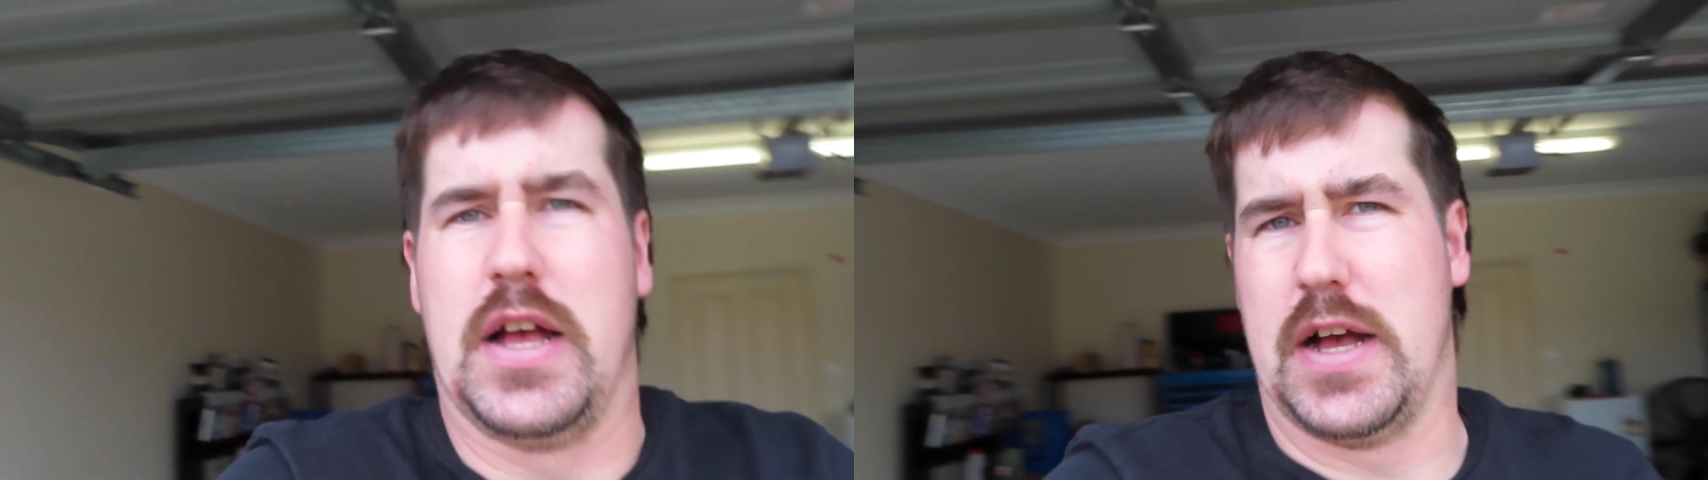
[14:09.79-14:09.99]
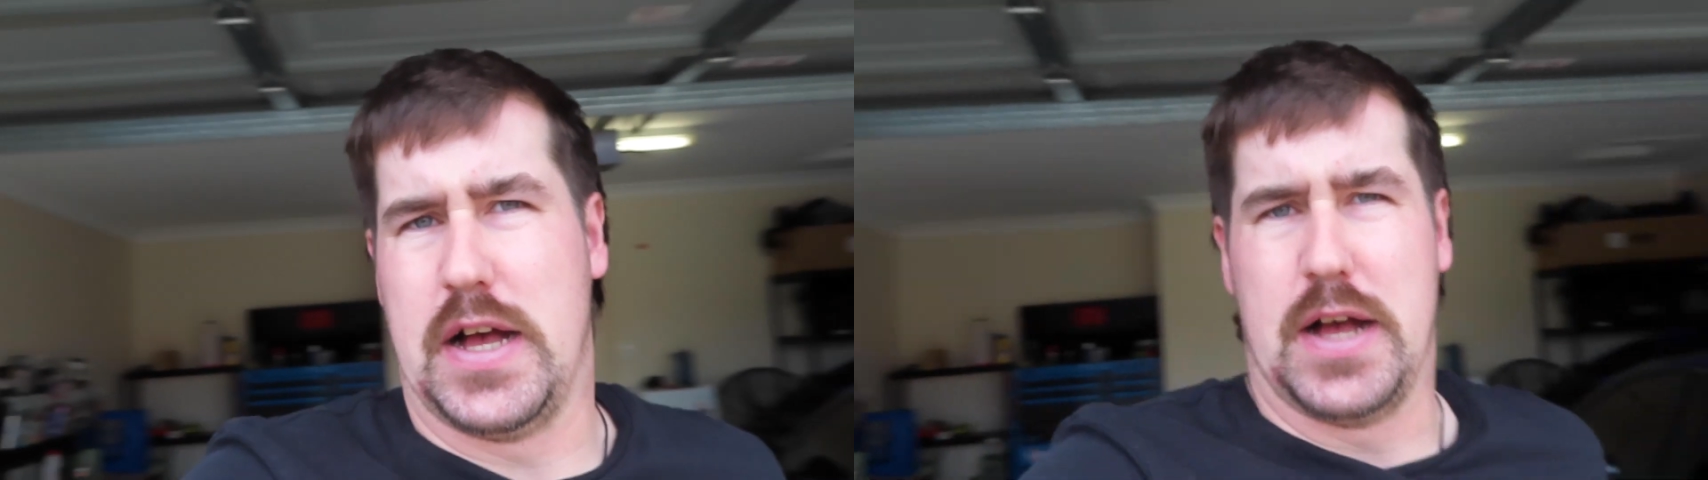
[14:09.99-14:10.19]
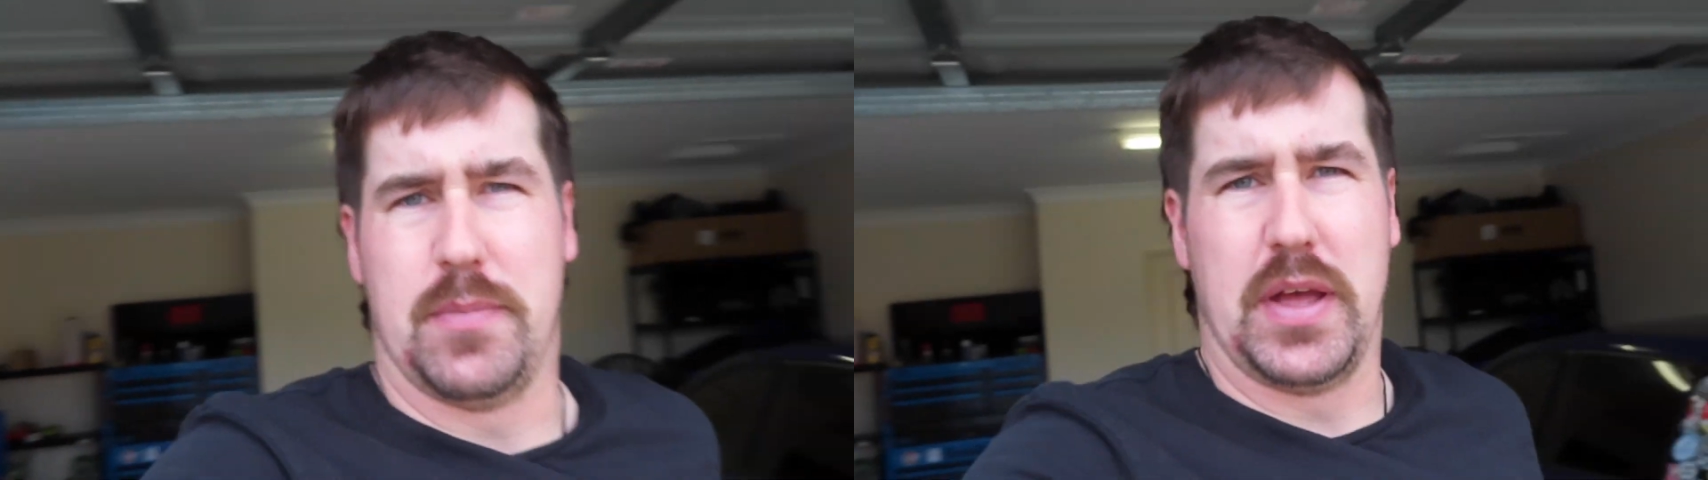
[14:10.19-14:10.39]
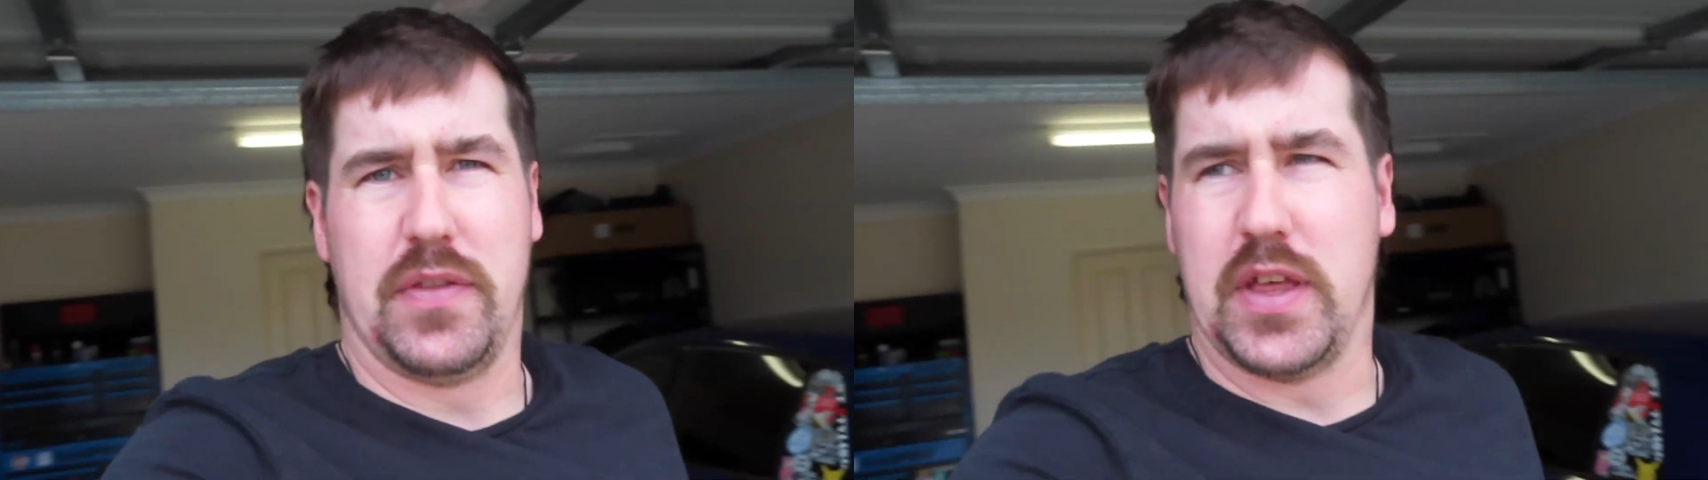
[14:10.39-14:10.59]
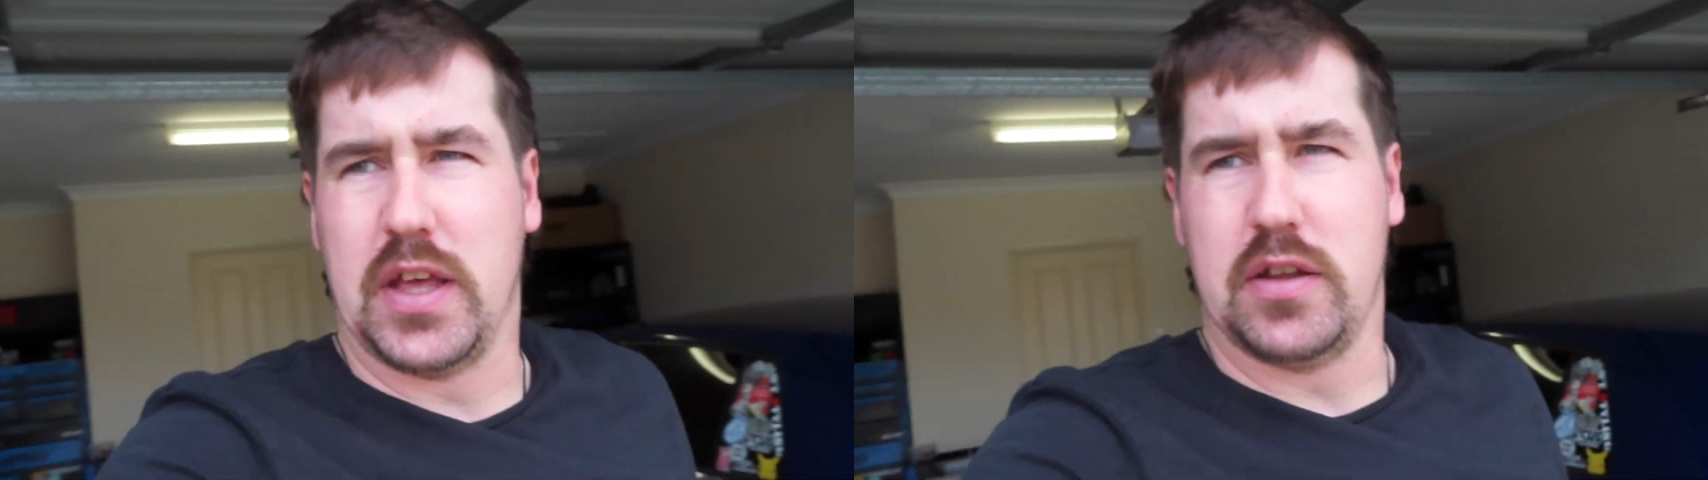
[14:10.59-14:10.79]

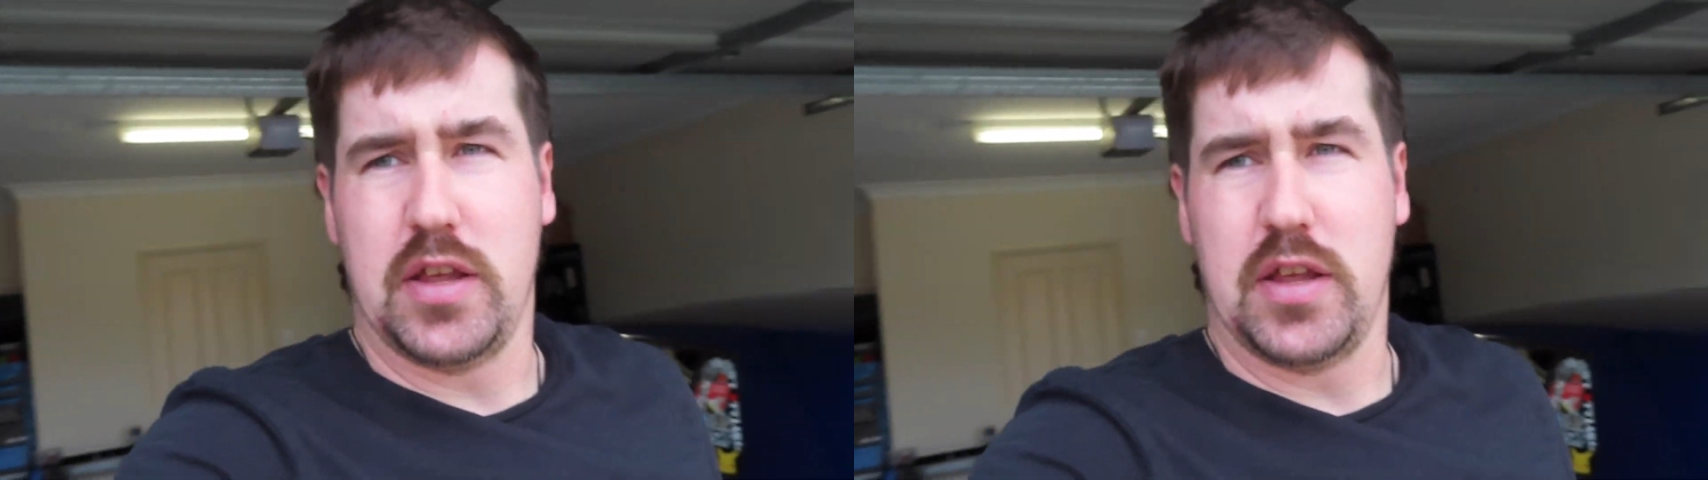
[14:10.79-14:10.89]
and then